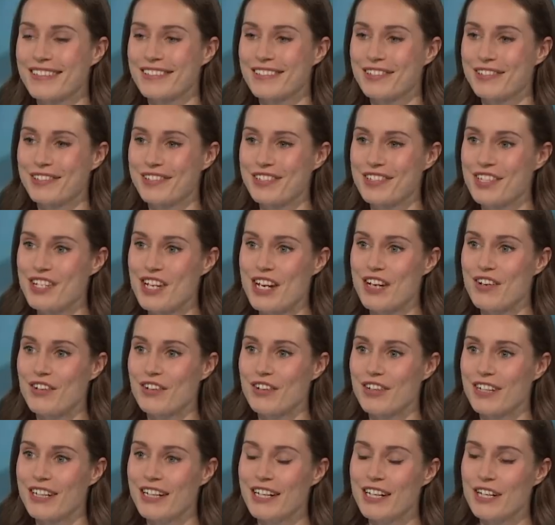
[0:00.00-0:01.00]
our
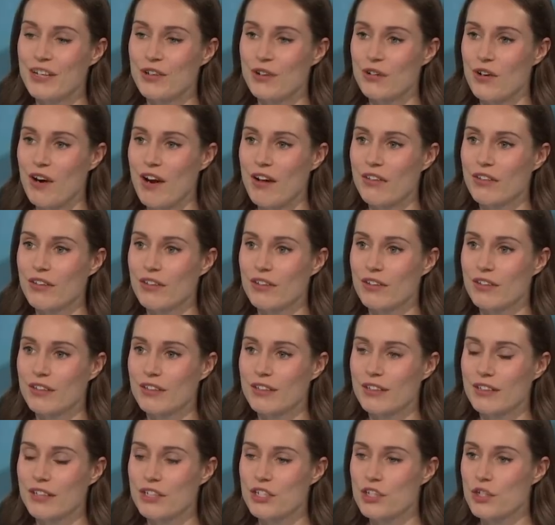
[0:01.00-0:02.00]
gender or other
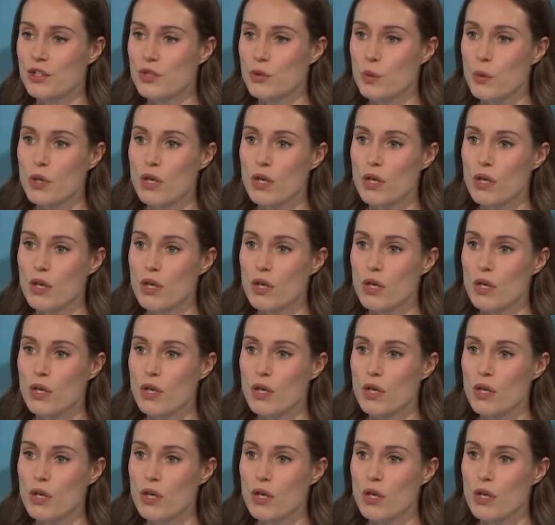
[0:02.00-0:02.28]
issues.